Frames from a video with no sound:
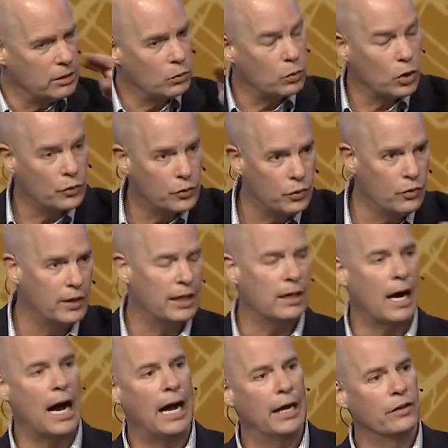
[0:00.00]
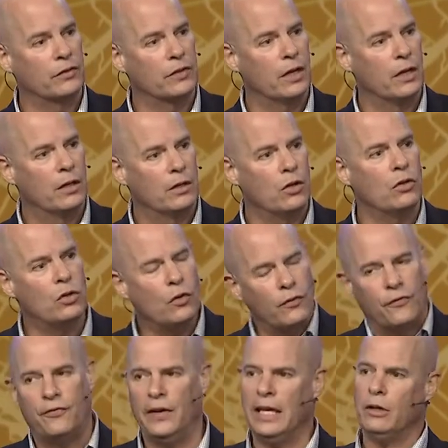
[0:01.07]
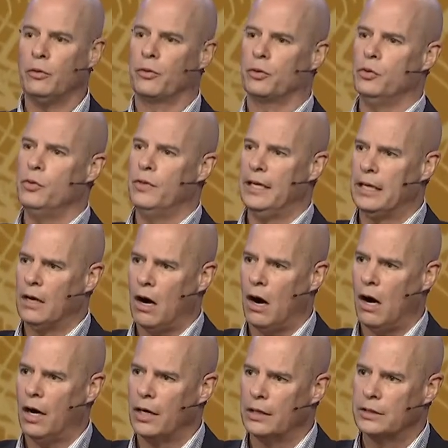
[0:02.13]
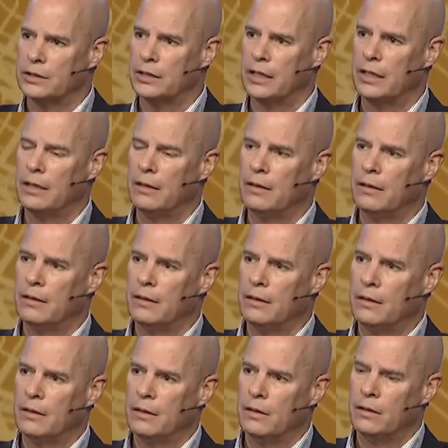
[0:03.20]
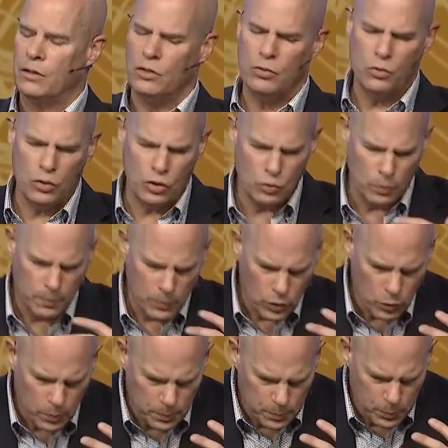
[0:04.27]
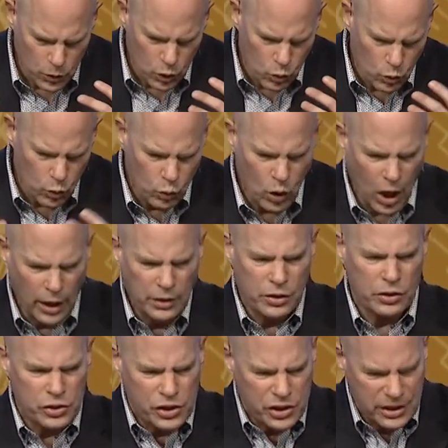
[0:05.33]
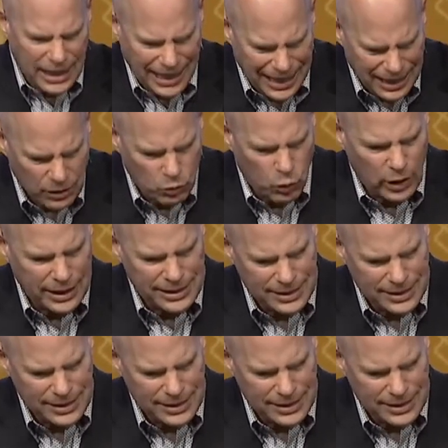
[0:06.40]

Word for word: world through their eyes. You, you feel through their heart. You, you, you, you understand what it's